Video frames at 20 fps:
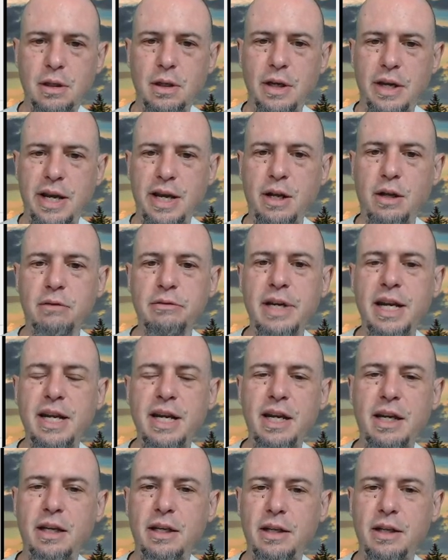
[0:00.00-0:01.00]
And
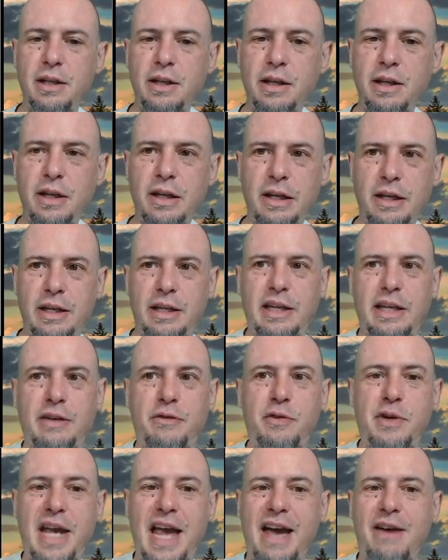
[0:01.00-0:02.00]
already, if
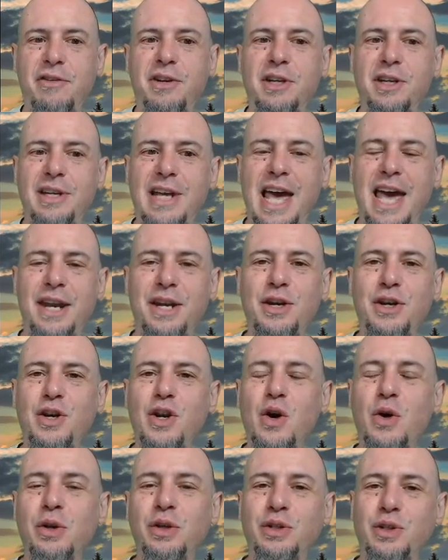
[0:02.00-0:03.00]
we haven't hadn't
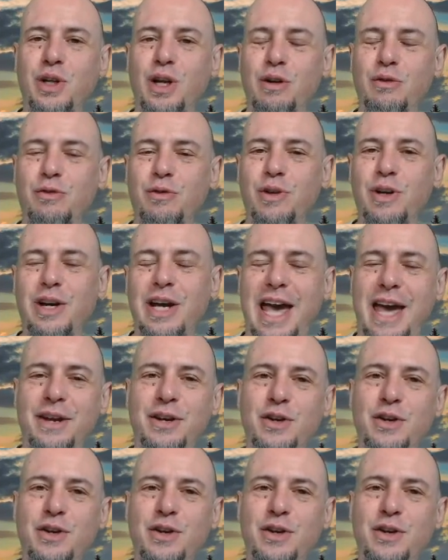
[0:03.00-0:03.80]
noticed all hadn't